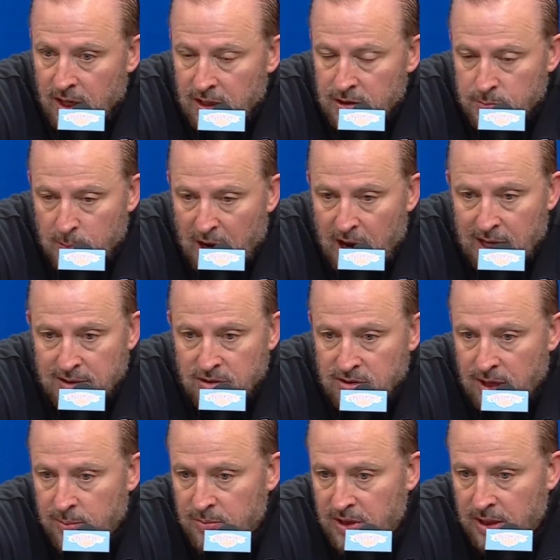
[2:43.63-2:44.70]
spot.
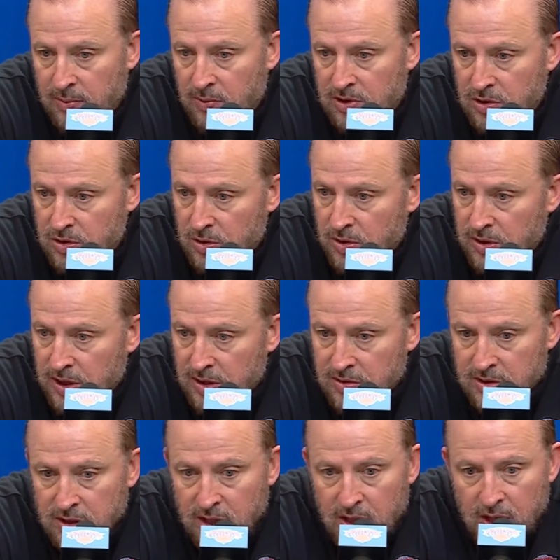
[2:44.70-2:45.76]
Same thing with
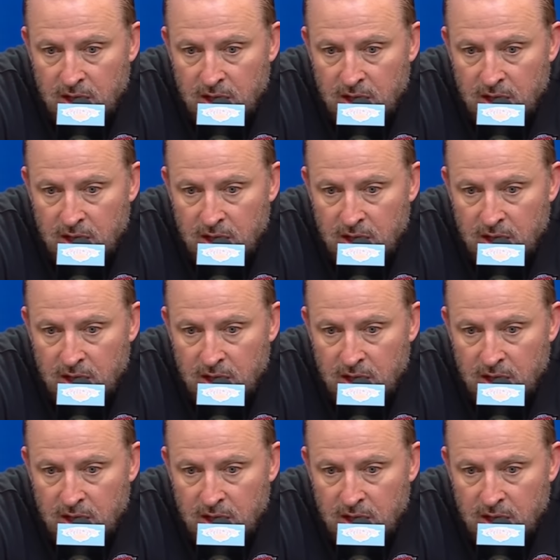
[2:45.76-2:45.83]
Julius.